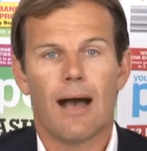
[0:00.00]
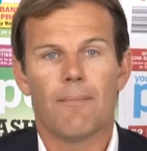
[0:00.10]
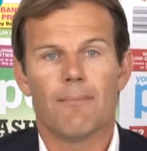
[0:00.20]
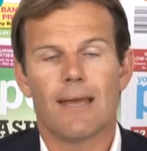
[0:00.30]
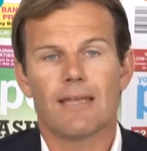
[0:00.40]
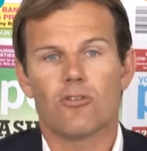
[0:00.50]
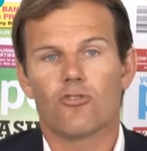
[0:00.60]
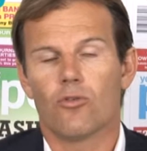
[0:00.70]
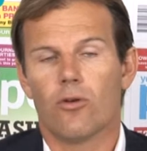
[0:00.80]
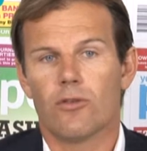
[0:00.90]
making
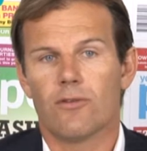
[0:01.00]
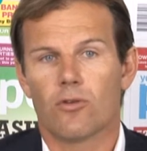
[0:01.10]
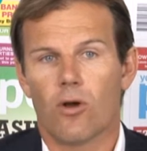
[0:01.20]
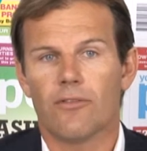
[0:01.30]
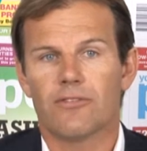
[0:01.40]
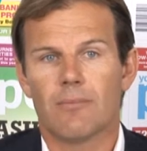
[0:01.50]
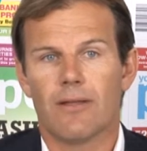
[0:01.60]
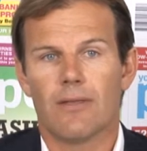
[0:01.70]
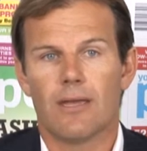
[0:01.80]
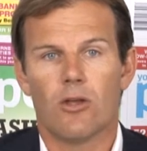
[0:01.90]
sure that you've got
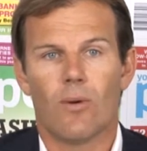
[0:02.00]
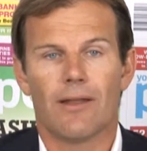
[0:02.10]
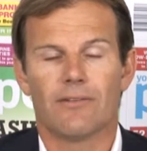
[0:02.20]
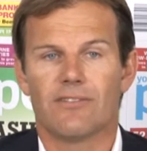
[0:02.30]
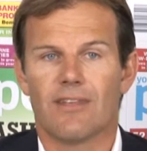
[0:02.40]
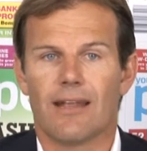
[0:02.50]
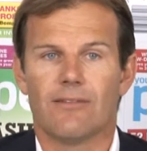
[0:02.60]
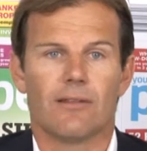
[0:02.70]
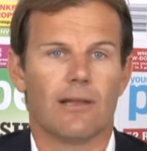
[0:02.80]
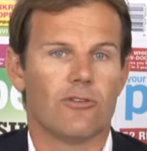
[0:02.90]
someone there who
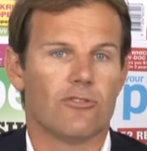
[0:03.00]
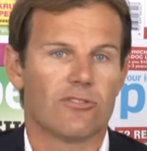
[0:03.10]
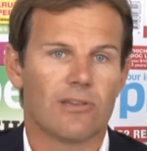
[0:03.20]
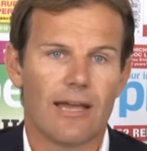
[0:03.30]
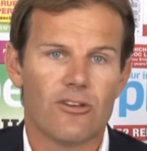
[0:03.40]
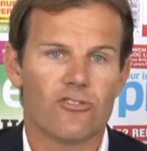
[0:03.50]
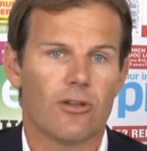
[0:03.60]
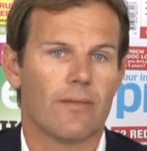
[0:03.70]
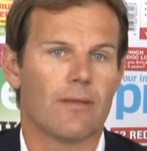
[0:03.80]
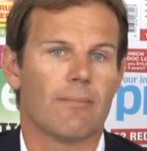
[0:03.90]
understands the
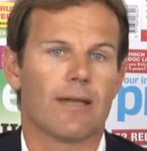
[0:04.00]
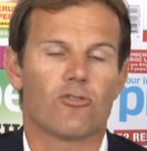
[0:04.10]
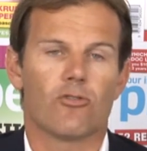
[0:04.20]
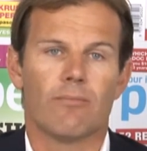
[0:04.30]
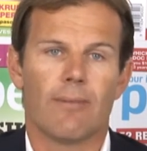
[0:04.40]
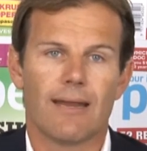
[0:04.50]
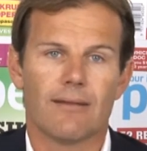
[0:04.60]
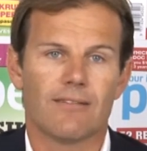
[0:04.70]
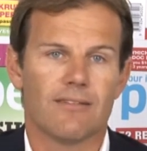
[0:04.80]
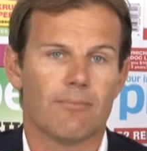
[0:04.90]
legislation, that makes sure
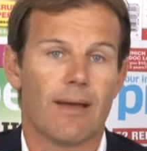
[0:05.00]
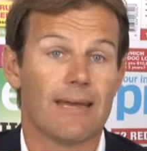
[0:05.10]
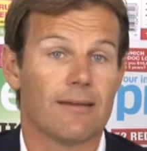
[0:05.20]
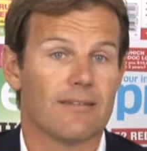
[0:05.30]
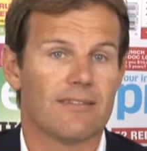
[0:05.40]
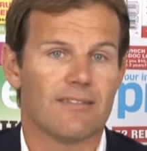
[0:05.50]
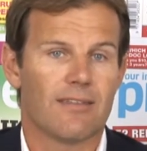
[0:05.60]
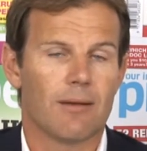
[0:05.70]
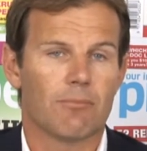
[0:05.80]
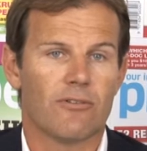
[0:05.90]
maintenance is
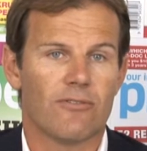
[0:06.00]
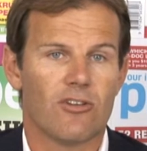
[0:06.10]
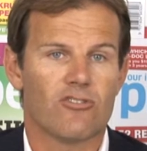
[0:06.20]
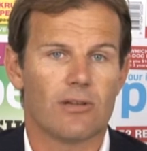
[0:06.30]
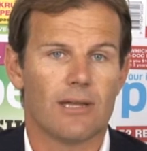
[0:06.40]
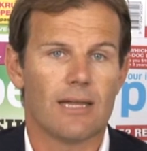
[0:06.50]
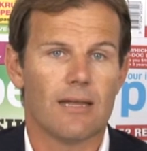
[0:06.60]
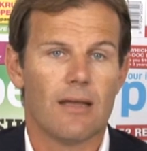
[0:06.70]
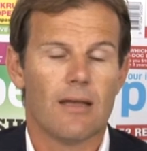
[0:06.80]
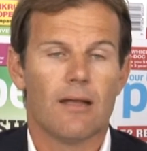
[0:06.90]
done
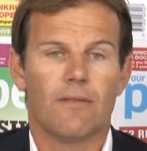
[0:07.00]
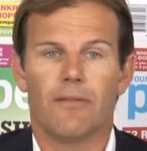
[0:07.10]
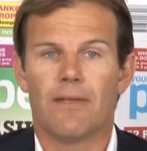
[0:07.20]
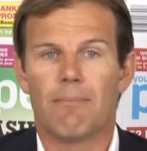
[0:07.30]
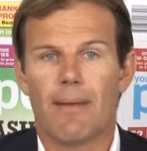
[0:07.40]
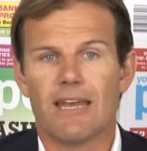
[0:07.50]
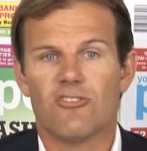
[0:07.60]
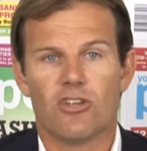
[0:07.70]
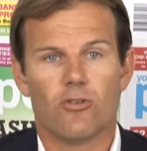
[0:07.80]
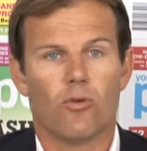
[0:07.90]
professionally, that they're
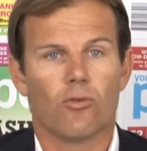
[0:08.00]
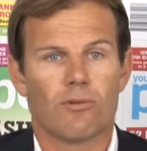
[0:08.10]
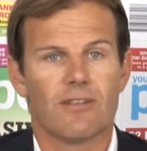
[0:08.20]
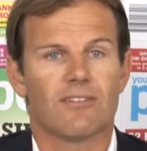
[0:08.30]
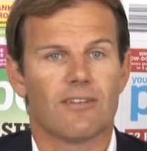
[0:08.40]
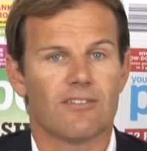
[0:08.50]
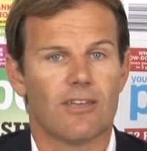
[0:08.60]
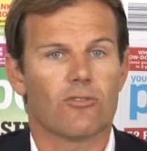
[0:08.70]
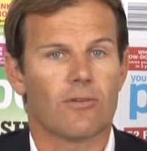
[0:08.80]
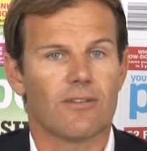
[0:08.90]
managing your risk,
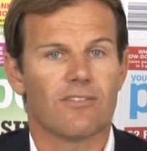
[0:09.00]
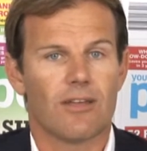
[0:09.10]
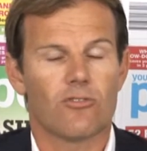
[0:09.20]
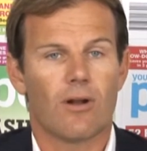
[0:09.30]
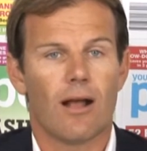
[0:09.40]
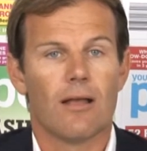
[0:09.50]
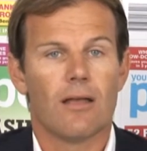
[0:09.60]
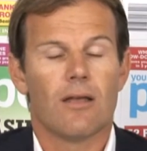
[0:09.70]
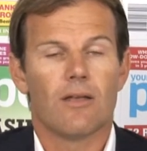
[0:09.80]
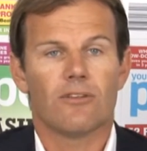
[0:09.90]
etc., etc.
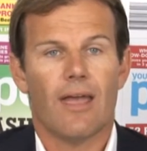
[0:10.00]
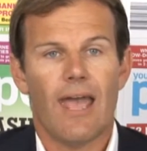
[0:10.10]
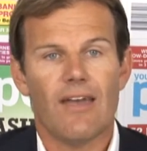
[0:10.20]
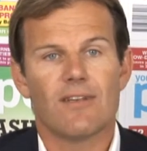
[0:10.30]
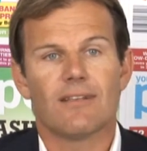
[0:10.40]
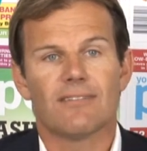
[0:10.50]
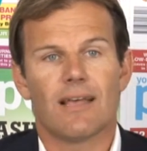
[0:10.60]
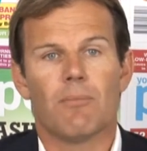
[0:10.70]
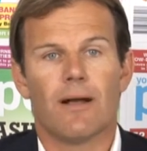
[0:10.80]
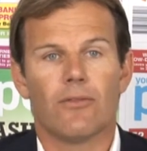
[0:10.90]
So having
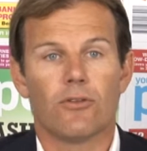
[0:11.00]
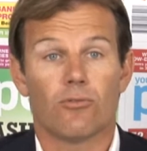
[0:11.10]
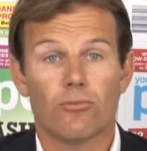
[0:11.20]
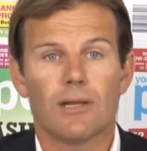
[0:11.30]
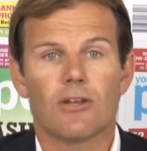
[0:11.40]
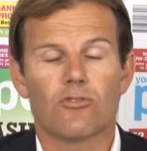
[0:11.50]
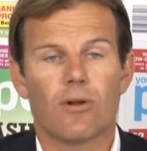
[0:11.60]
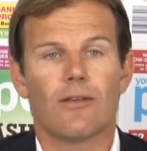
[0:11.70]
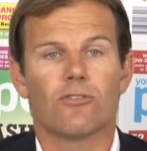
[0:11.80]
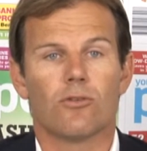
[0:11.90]
someone that you really
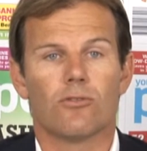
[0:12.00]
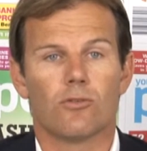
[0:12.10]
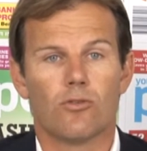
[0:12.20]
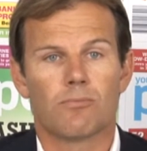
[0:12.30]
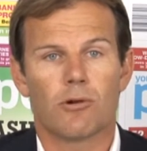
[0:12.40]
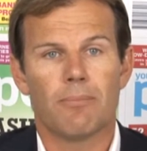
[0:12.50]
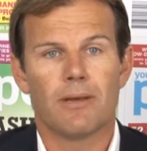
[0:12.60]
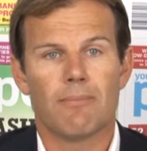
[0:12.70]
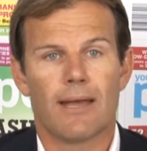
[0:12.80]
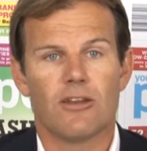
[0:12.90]
trust who's a good
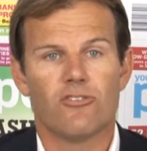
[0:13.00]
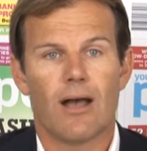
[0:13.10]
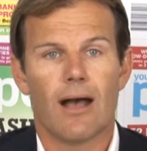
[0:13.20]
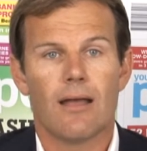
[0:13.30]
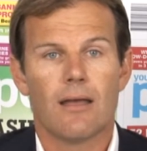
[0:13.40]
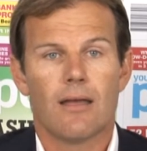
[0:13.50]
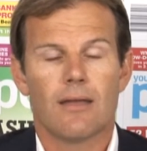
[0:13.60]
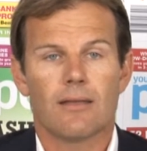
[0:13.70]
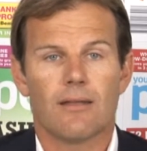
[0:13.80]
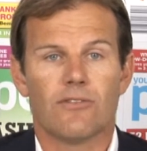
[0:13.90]
property manager
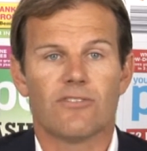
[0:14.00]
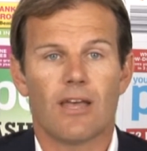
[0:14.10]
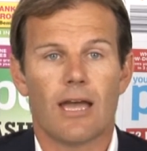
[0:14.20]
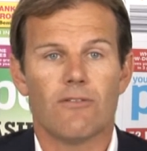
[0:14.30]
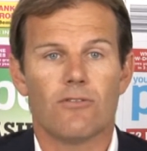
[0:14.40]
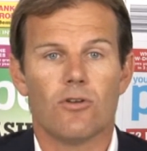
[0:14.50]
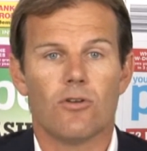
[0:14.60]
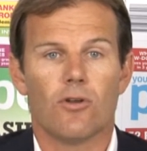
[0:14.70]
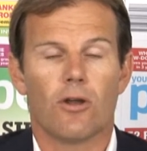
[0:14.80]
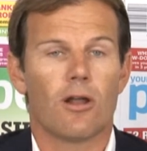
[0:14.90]
can save
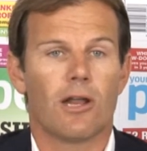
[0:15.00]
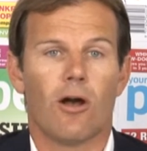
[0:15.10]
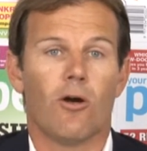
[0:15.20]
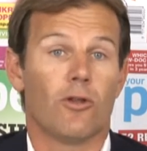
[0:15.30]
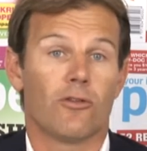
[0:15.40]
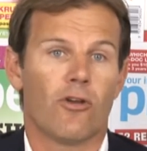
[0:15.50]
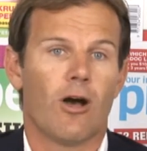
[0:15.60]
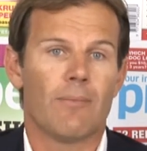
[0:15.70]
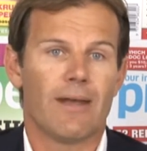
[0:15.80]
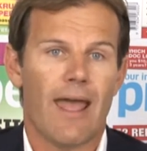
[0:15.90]
you not only a whole lot of time and